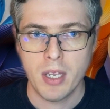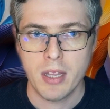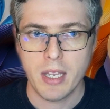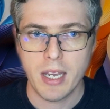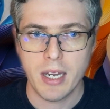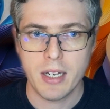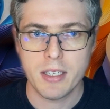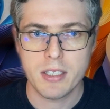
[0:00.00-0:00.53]

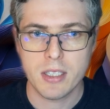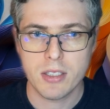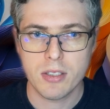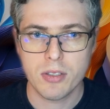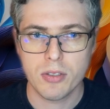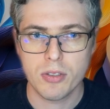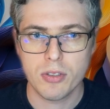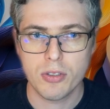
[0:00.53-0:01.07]
The AI
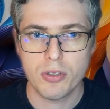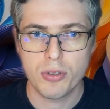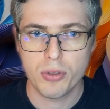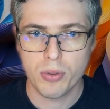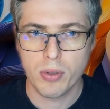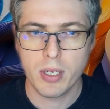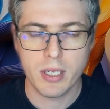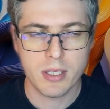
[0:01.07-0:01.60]
doesn't
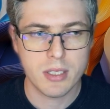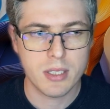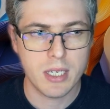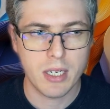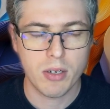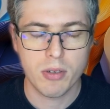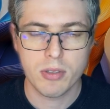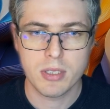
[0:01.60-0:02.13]
truly
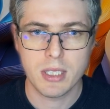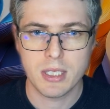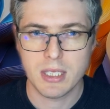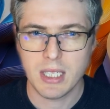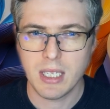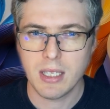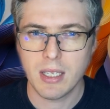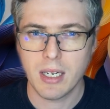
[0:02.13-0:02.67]
understand context
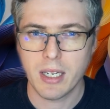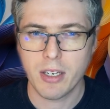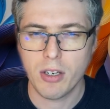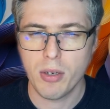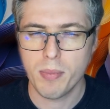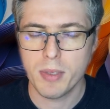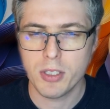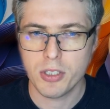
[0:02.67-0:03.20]
either like
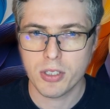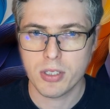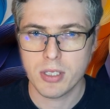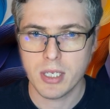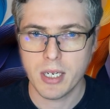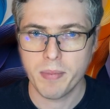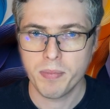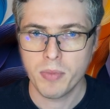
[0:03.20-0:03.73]
human just
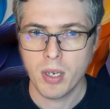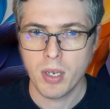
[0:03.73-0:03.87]
yet.